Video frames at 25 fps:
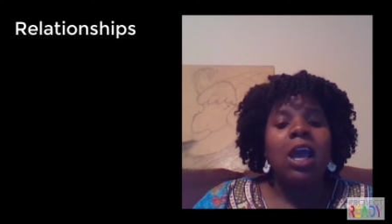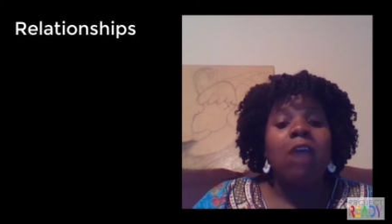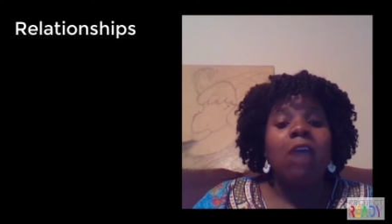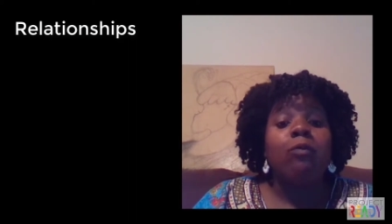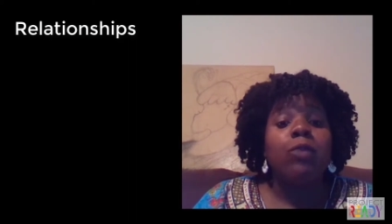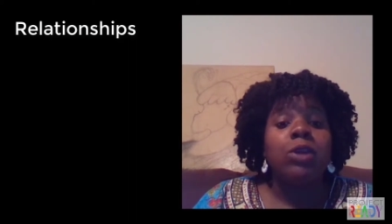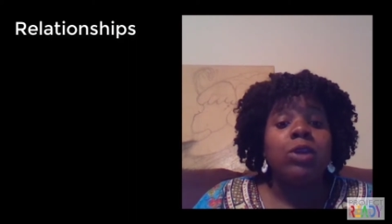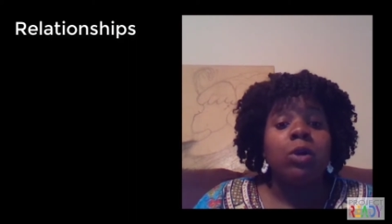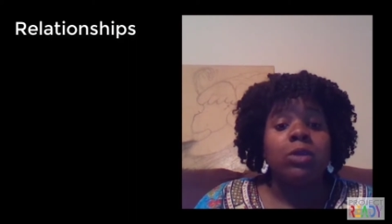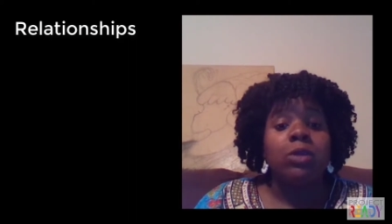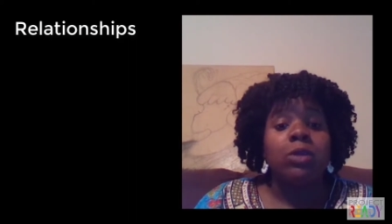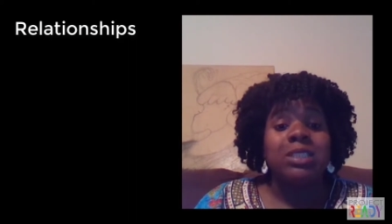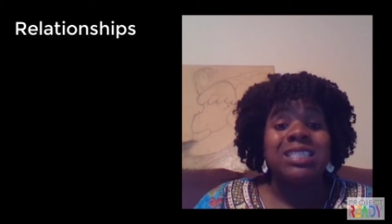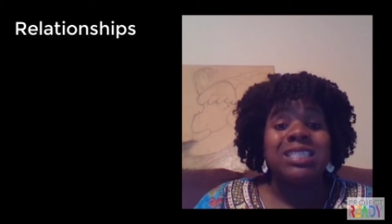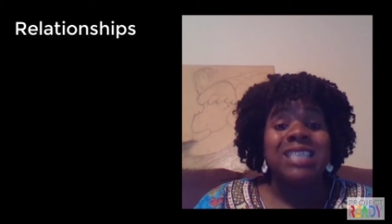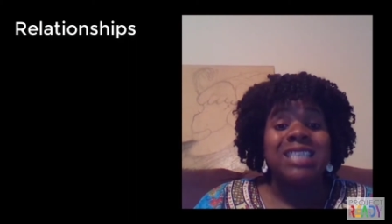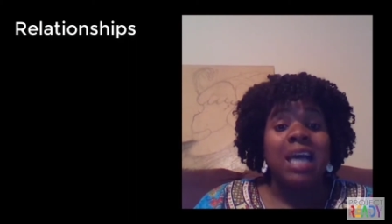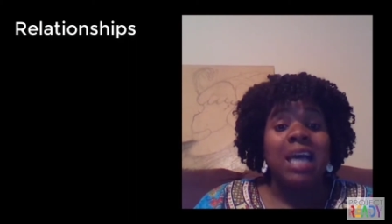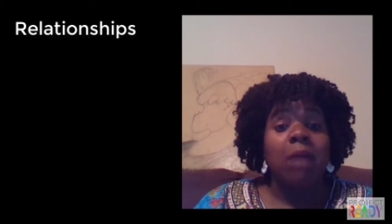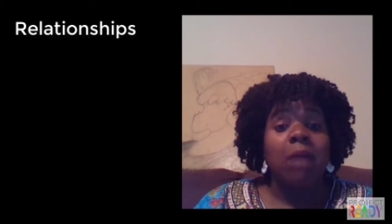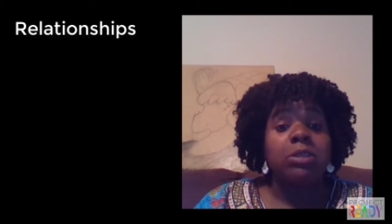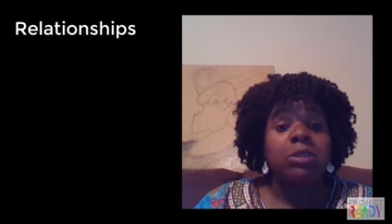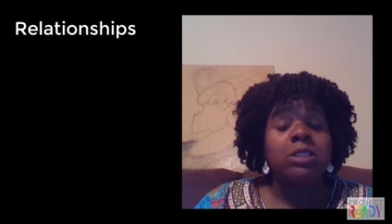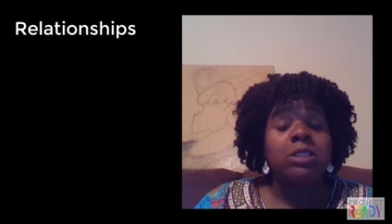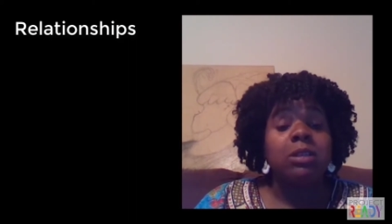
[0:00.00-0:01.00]
if we don't
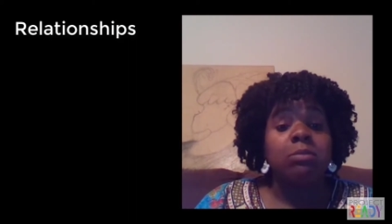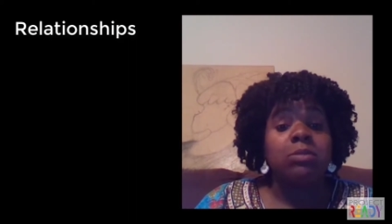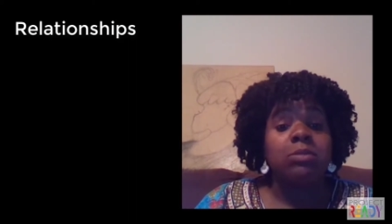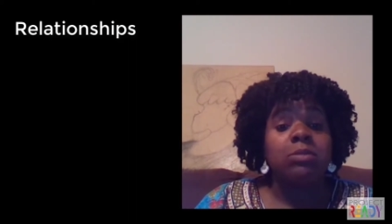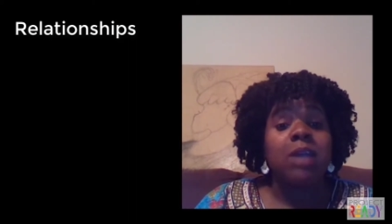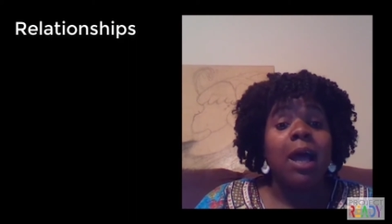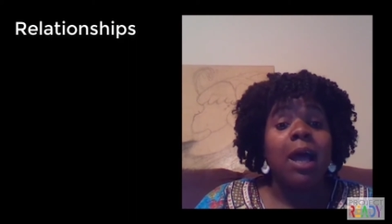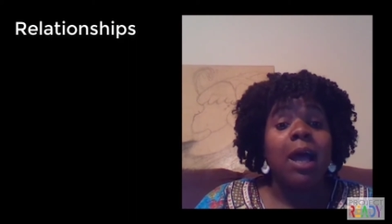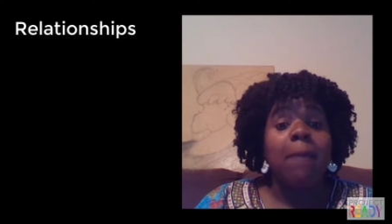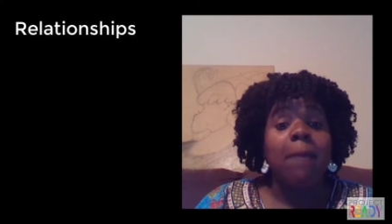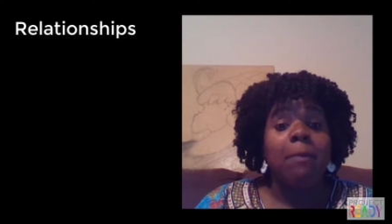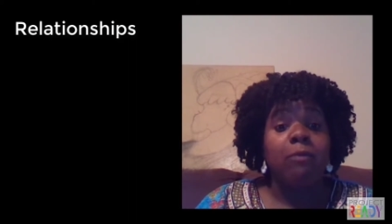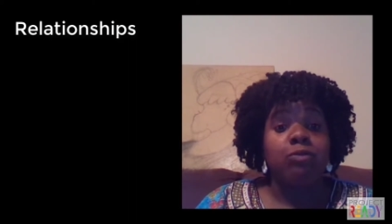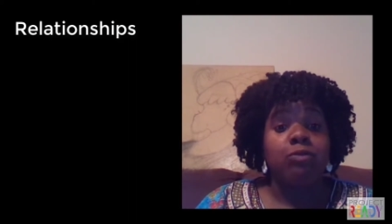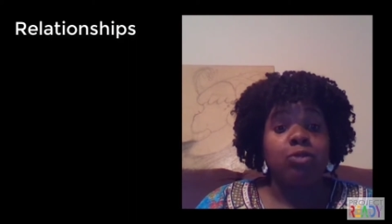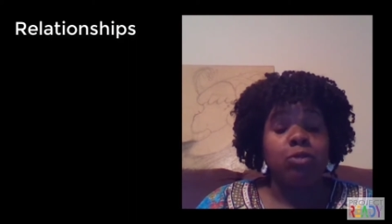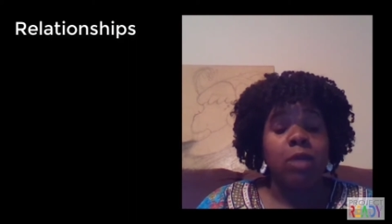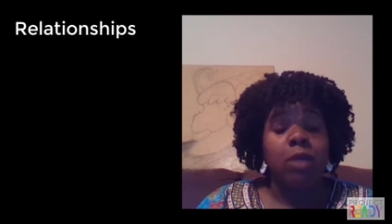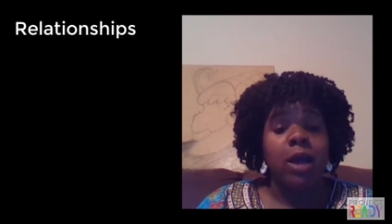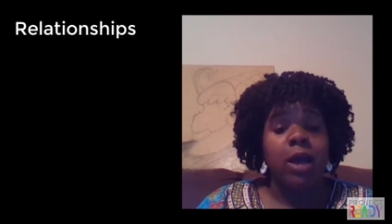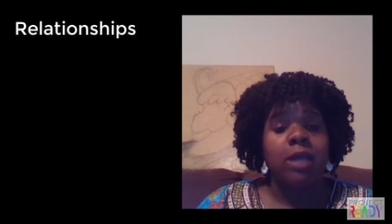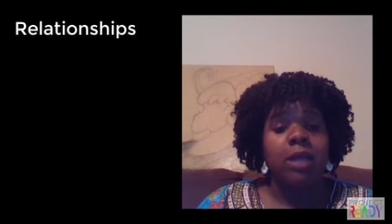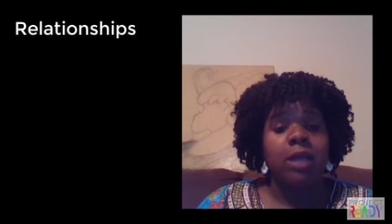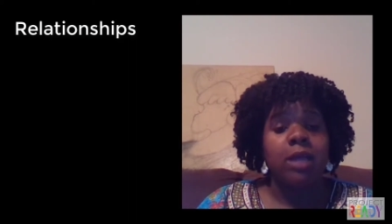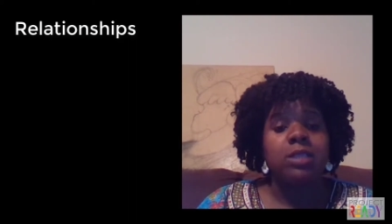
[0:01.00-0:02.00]
establish some type of
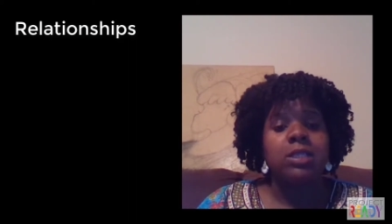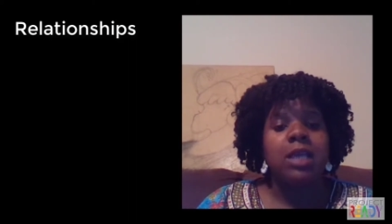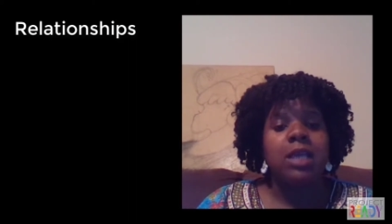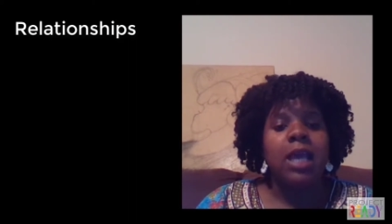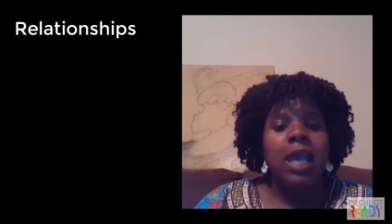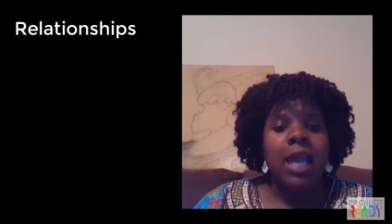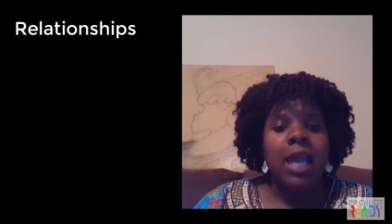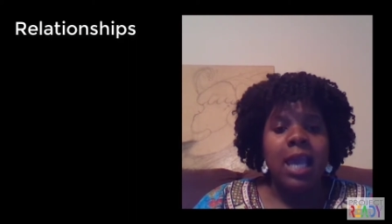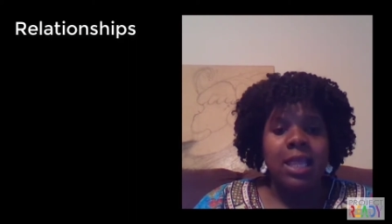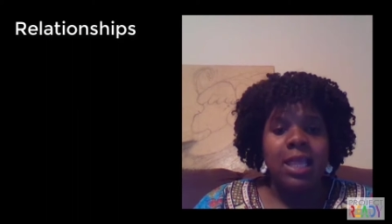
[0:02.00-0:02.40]
trust,